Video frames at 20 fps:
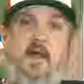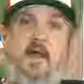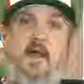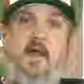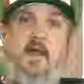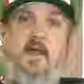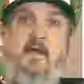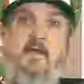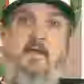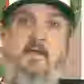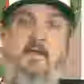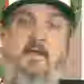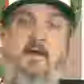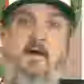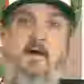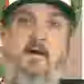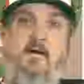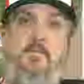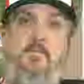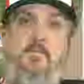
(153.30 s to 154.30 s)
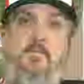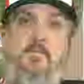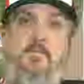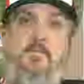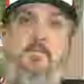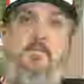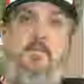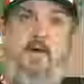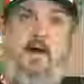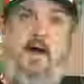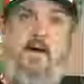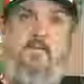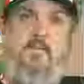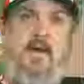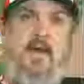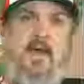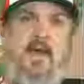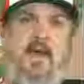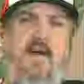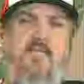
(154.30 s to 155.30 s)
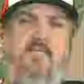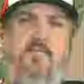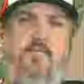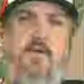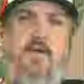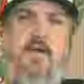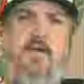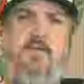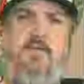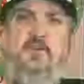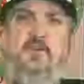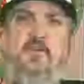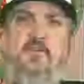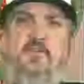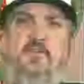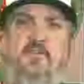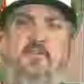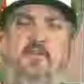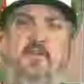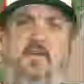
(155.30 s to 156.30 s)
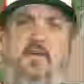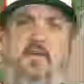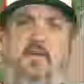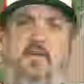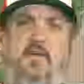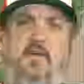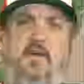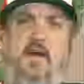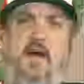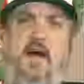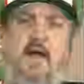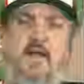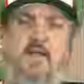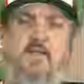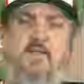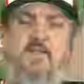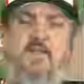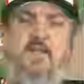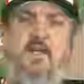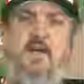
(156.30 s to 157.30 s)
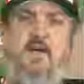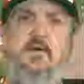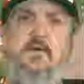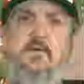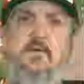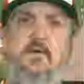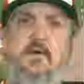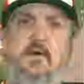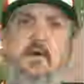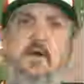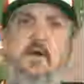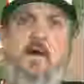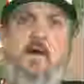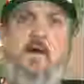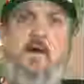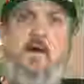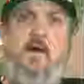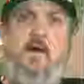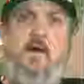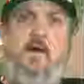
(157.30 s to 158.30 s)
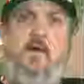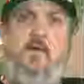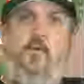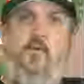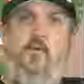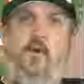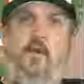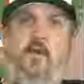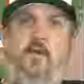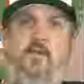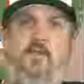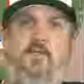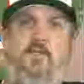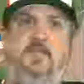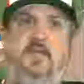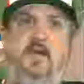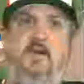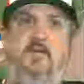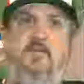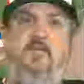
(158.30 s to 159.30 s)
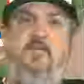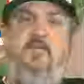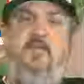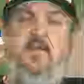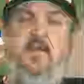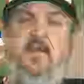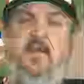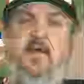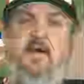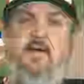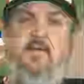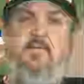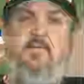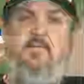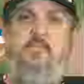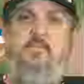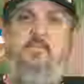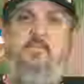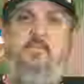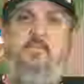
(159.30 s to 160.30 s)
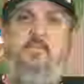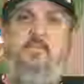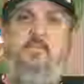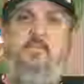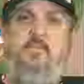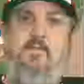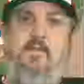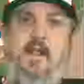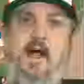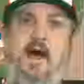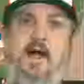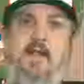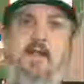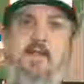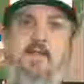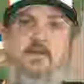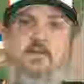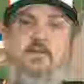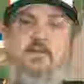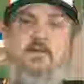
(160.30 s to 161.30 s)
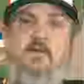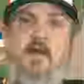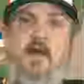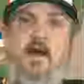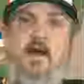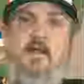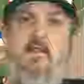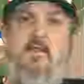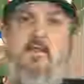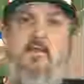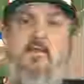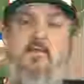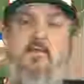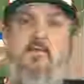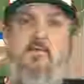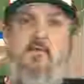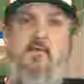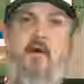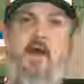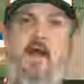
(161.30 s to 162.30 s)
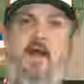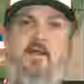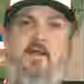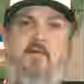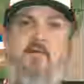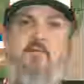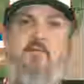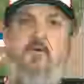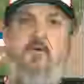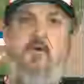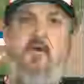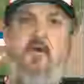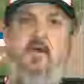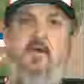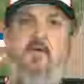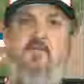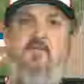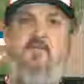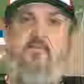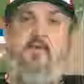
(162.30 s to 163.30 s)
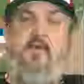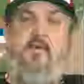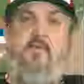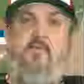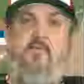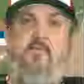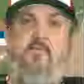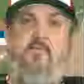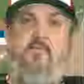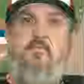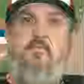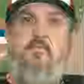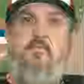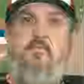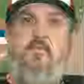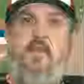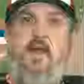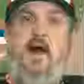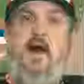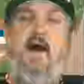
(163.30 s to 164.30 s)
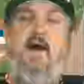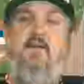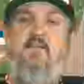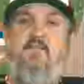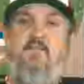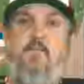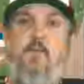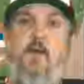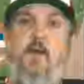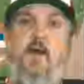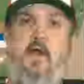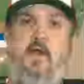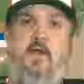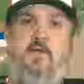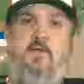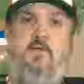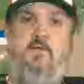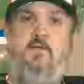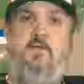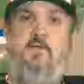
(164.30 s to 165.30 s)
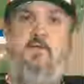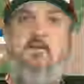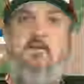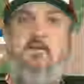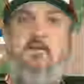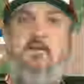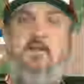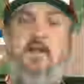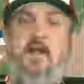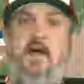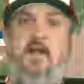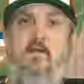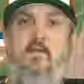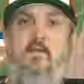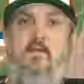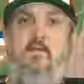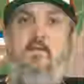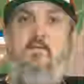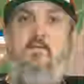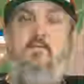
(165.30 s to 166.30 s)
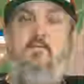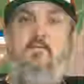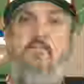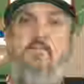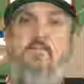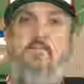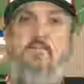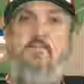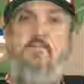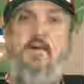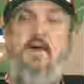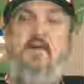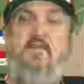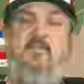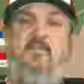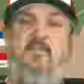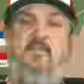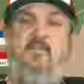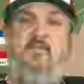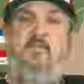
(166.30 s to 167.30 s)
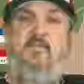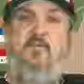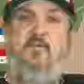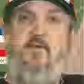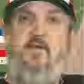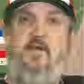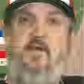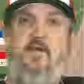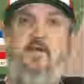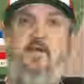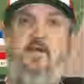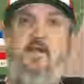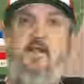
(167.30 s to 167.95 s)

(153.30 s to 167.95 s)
And I may have pictures I can show where it shows the lightning strike that cracked the tree from the highest branch down to the base of the tree,